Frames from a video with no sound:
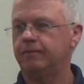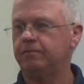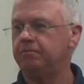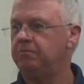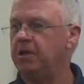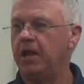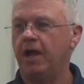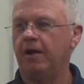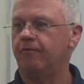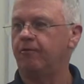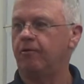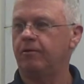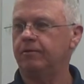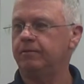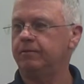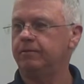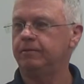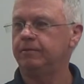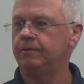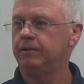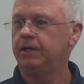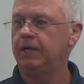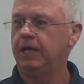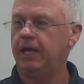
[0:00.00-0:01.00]
never.
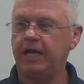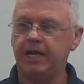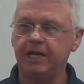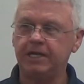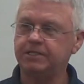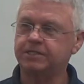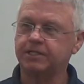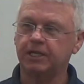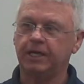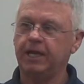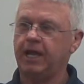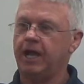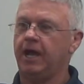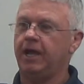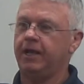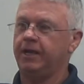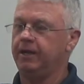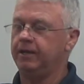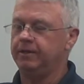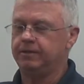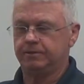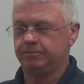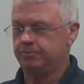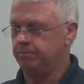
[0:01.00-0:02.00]
He's the guy
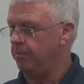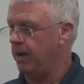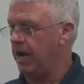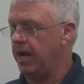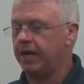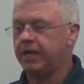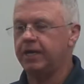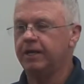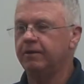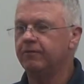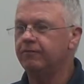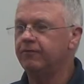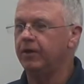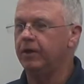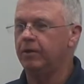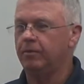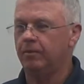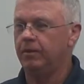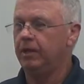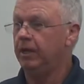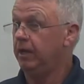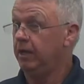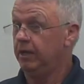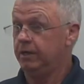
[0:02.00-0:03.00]
that back in the
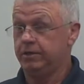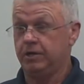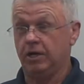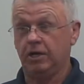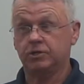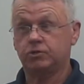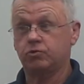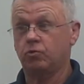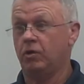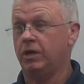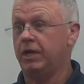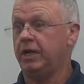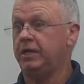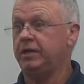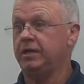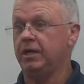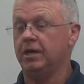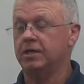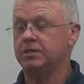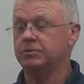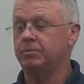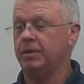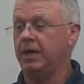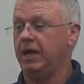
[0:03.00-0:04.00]
field does what he
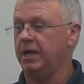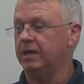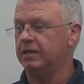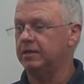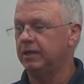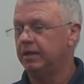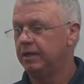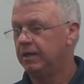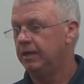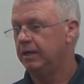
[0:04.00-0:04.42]
does best.